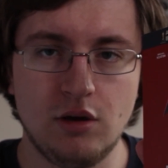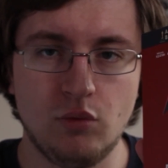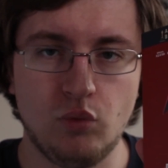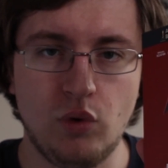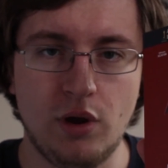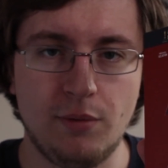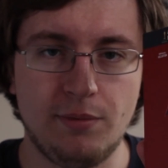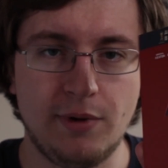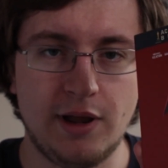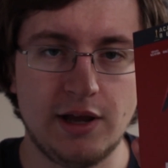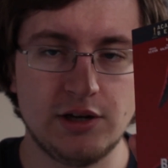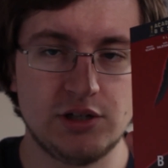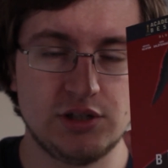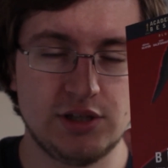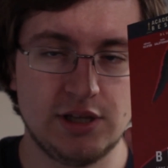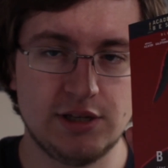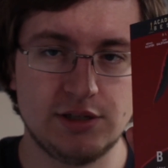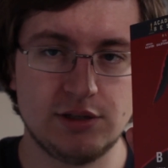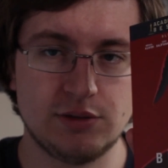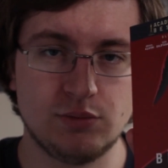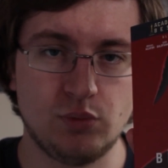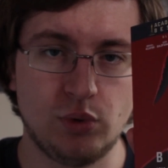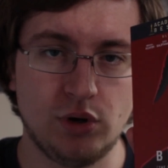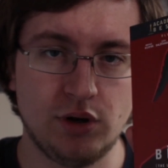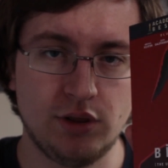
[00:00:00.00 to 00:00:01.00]
Whiplash.
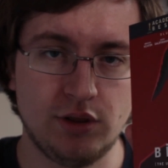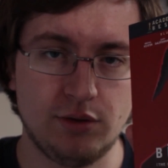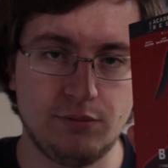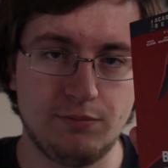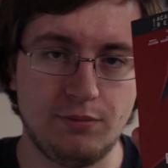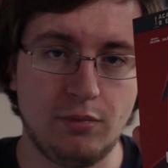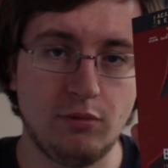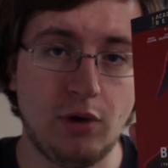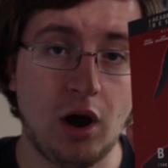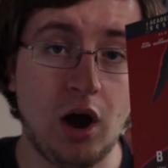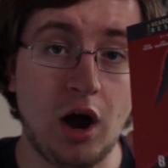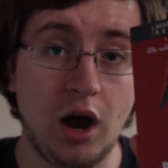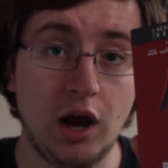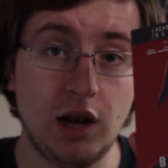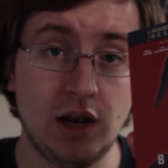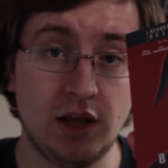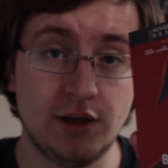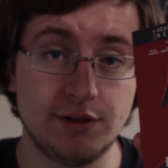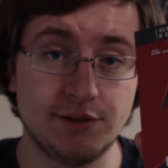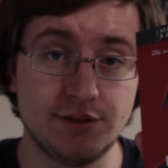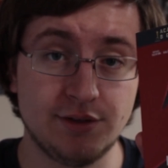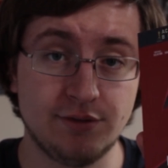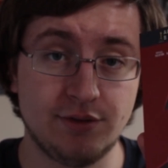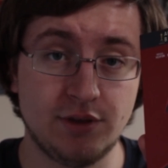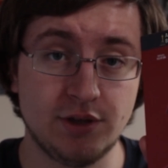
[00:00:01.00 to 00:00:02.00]
This is one of the
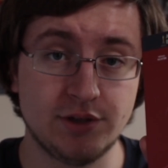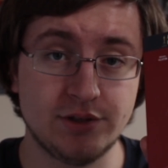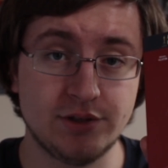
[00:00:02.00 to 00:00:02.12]
highlights at